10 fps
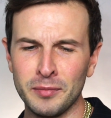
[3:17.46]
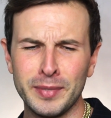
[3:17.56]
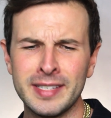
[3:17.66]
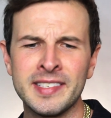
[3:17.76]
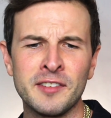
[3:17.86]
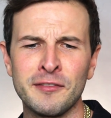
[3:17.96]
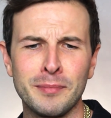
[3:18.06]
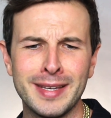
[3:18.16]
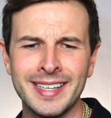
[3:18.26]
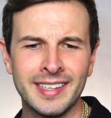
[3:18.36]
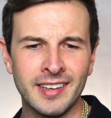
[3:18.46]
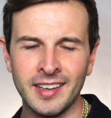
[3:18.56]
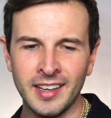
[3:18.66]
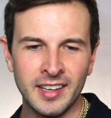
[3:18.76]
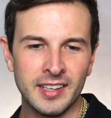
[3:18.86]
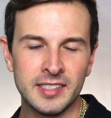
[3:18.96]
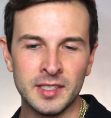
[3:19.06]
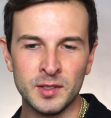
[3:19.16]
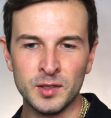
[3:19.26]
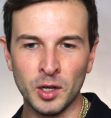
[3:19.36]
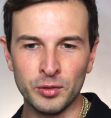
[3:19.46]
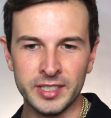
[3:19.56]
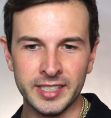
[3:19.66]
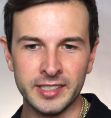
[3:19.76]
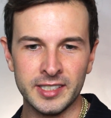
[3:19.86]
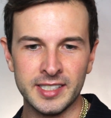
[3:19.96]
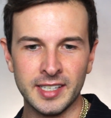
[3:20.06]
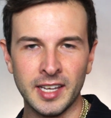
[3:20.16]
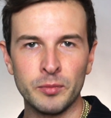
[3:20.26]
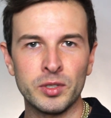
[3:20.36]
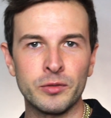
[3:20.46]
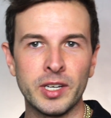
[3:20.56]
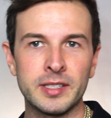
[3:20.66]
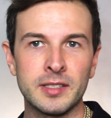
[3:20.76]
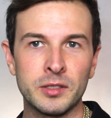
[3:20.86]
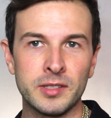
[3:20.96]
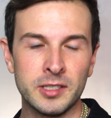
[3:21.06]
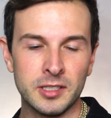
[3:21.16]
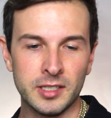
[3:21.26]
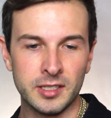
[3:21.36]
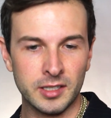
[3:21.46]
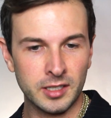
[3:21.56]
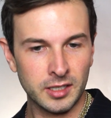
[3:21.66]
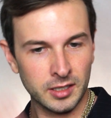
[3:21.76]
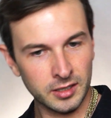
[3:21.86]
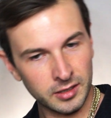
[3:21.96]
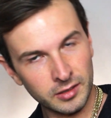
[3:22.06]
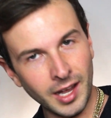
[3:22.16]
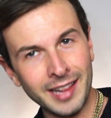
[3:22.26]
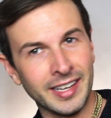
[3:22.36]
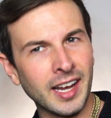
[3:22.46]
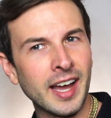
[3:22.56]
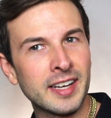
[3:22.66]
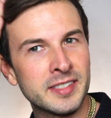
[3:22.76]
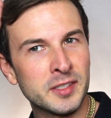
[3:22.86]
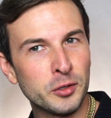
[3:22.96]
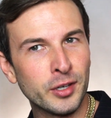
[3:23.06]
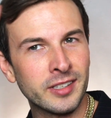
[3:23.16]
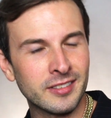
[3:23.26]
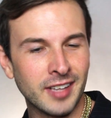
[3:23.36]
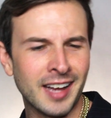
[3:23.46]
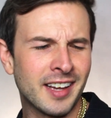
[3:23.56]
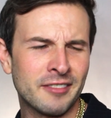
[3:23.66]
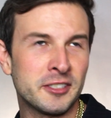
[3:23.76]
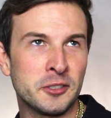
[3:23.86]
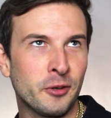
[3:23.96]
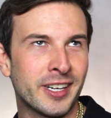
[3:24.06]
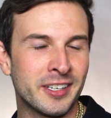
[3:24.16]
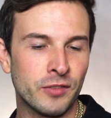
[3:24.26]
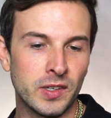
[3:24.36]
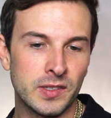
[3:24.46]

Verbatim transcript: like a piece of meat. This is so ridiculous. I can't believe we had to do this shit. I, like I had to do it. I didn't have to do any of